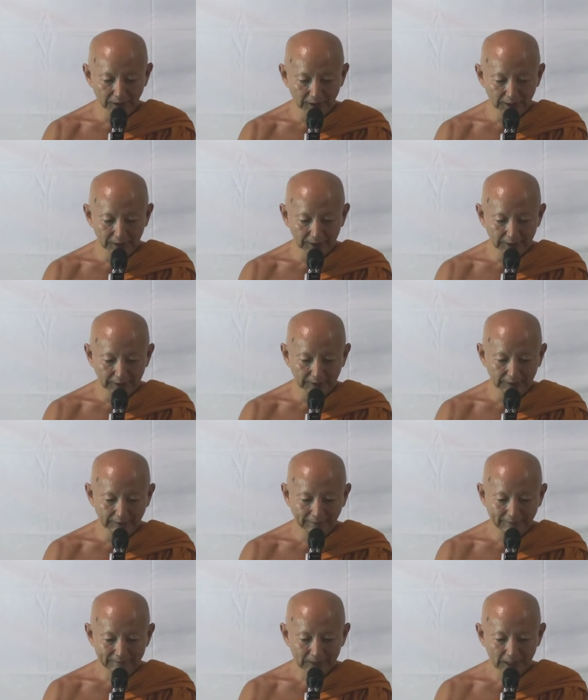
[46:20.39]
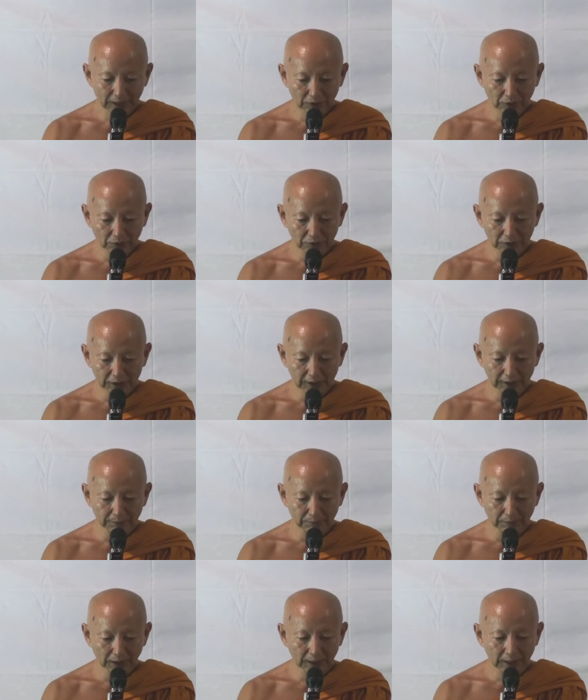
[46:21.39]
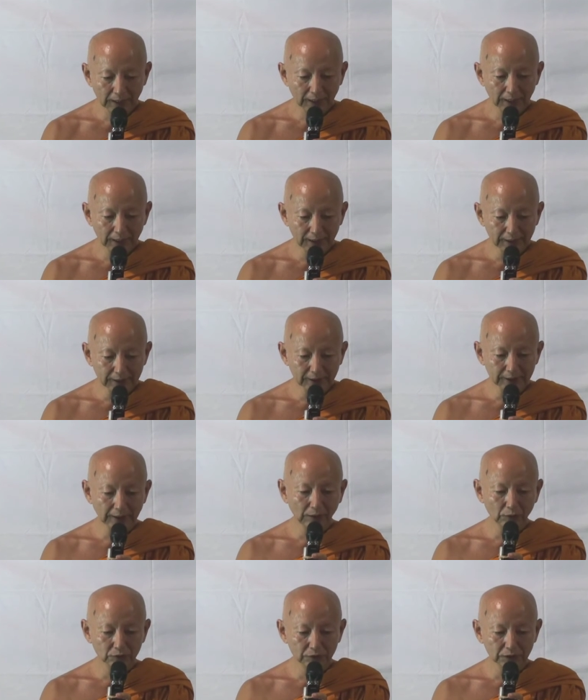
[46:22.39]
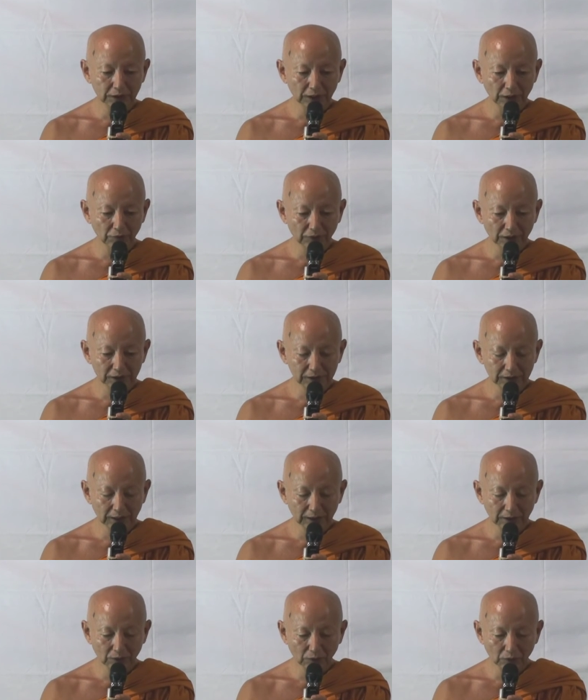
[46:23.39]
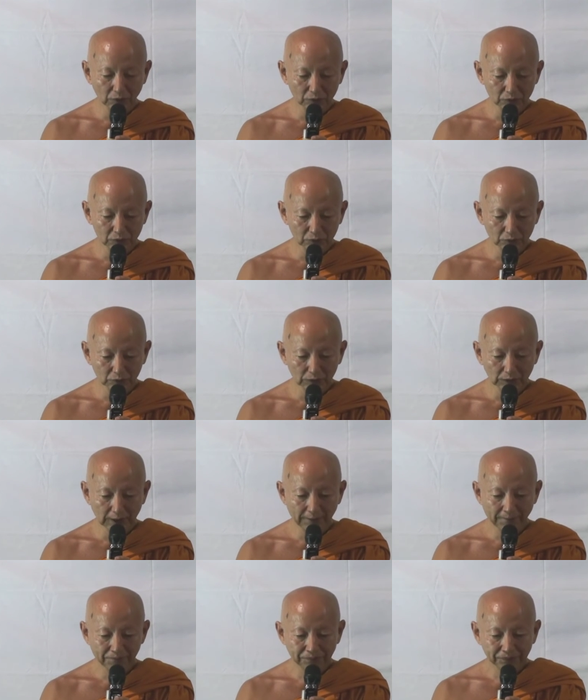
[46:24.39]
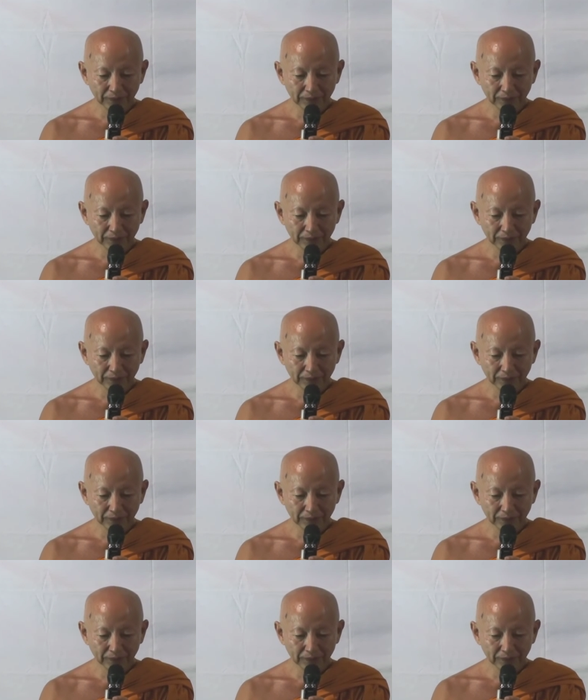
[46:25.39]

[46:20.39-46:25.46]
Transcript: La, uh, and not only him, uh, 80,000 devas uh, also uh,